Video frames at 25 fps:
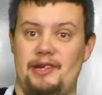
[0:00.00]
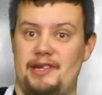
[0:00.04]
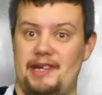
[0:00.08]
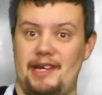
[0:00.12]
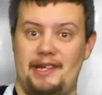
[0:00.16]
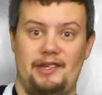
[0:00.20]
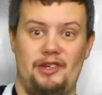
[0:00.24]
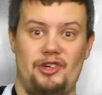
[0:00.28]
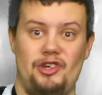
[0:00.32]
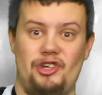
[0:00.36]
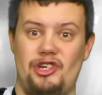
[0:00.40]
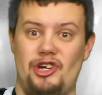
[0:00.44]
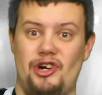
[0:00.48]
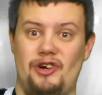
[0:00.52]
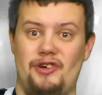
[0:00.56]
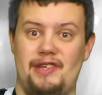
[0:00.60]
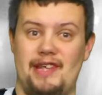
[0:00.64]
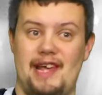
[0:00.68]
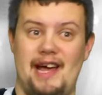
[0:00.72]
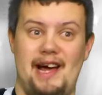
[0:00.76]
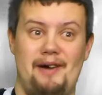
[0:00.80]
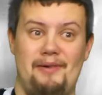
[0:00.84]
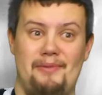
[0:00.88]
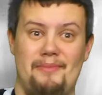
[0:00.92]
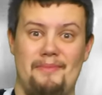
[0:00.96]
You take those
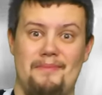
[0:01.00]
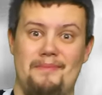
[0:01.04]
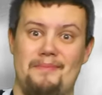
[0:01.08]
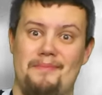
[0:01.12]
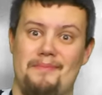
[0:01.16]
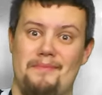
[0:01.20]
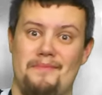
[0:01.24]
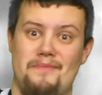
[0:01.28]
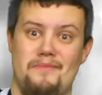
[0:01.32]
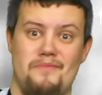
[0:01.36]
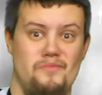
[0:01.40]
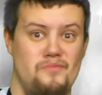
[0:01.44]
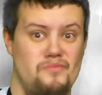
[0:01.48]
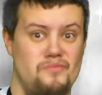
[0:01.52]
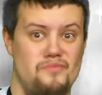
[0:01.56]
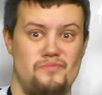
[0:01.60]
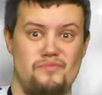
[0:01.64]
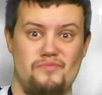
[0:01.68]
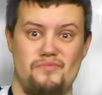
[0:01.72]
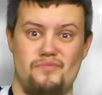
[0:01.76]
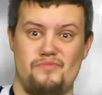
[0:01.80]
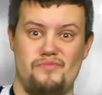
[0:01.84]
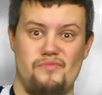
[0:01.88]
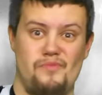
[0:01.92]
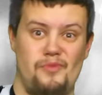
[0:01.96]
jokes out.
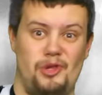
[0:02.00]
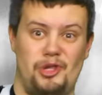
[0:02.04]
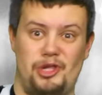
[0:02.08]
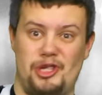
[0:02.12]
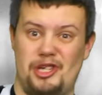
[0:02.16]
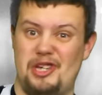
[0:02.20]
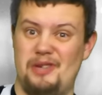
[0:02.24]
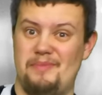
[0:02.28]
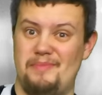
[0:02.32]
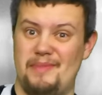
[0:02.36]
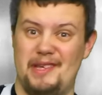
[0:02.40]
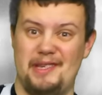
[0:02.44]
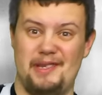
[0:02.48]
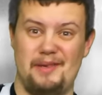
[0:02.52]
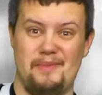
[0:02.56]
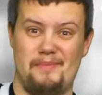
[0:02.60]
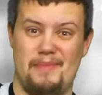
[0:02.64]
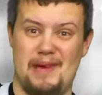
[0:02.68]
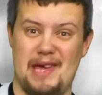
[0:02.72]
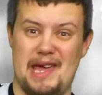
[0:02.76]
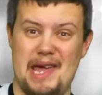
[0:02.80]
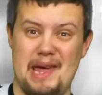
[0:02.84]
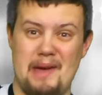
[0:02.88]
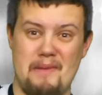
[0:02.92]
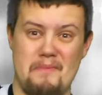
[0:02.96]
Do you miss a
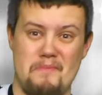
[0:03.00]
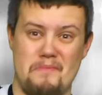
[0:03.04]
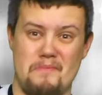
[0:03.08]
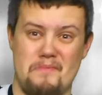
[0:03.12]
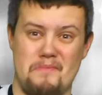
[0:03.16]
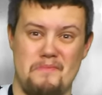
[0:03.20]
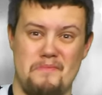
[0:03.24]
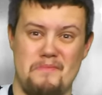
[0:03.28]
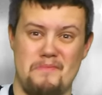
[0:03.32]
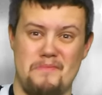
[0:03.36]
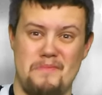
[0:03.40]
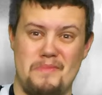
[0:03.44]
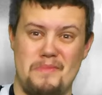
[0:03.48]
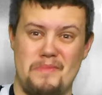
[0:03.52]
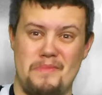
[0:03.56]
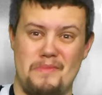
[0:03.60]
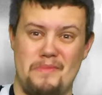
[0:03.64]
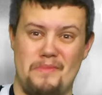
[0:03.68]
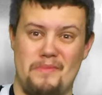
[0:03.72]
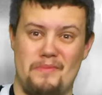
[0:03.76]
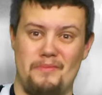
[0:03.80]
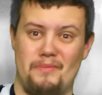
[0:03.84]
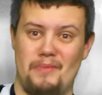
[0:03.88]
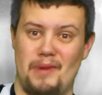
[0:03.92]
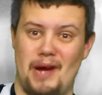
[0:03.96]
beat?
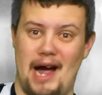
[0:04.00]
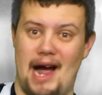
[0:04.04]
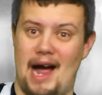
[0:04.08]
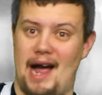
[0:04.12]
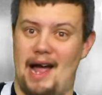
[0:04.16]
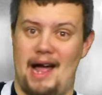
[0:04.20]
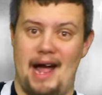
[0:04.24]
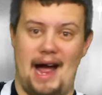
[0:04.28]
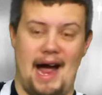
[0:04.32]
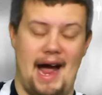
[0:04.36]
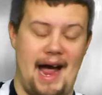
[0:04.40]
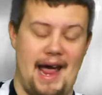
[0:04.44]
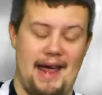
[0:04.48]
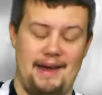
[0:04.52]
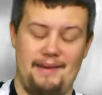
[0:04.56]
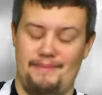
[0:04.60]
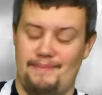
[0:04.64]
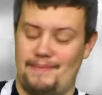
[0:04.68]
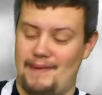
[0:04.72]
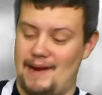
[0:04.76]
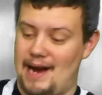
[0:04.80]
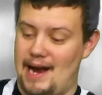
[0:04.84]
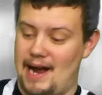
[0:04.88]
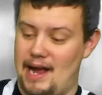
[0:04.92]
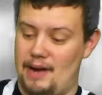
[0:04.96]

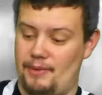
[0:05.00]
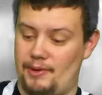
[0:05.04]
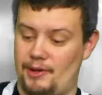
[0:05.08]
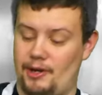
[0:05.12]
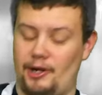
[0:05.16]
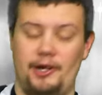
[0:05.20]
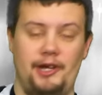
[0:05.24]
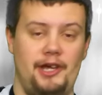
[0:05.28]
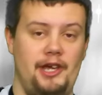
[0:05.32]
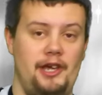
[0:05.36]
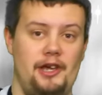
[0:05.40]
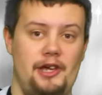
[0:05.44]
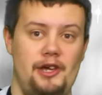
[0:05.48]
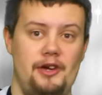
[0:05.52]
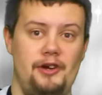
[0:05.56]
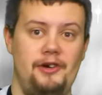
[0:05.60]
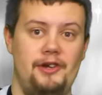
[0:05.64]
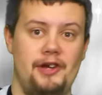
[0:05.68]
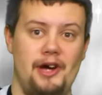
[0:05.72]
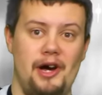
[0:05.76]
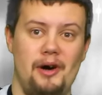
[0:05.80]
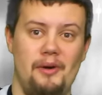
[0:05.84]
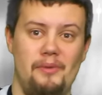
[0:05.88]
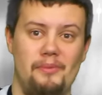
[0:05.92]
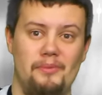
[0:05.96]
I would argue you
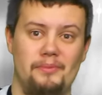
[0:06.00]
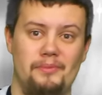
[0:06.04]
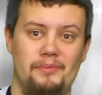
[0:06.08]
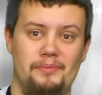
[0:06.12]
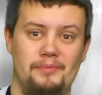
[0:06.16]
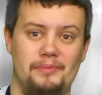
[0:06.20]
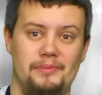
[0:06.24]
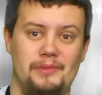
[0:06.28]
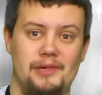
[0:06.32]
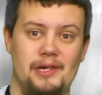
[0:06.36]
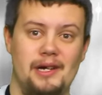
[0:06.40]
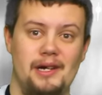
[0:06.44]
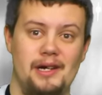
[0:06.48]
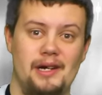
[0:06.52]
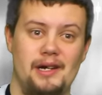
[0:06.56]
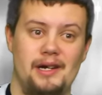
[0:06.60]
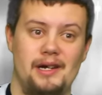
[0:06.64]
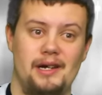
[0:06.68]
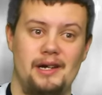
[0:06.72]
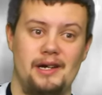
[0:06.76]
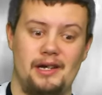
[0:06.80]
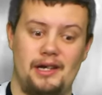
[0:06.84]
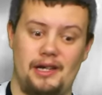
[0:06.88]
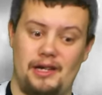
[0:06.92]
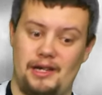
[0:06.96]
don't.
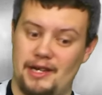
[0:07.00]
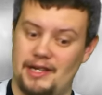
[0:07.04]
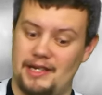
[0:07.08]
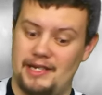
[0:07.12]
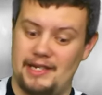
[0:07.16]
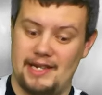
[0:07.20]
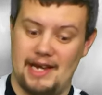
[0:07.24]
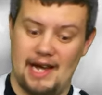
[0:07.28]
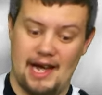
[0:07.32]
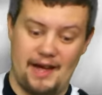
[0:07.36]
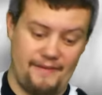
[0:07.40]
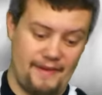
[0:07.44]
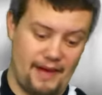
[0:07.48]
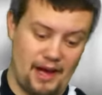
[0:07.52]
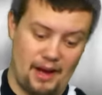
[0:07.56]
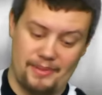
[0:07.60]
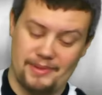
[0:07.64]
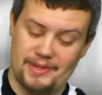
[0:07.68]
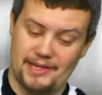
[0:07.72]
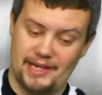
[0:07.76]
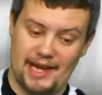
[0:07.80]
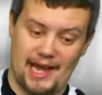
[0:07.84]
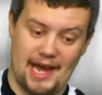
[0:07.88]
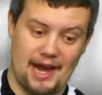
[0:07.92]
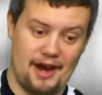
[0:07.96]
Good stuff
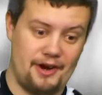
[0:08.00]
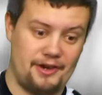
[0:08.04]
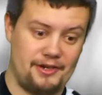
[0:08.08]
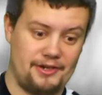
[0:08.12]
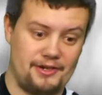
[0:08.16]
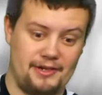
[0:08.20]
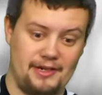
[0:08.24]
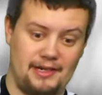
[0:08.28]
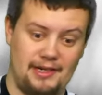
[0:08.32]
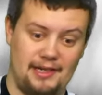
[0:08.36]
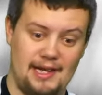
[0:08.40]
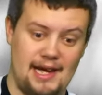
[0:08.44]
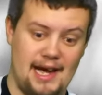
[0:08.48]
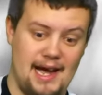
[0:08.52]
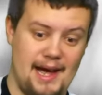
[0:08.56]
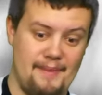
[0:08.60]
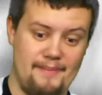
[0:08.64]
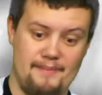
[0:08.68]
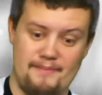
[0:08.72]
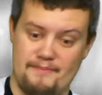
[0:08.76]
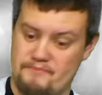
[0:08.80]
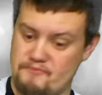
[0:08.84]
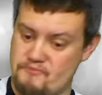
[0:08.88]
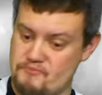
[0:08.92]
helps the character a lot.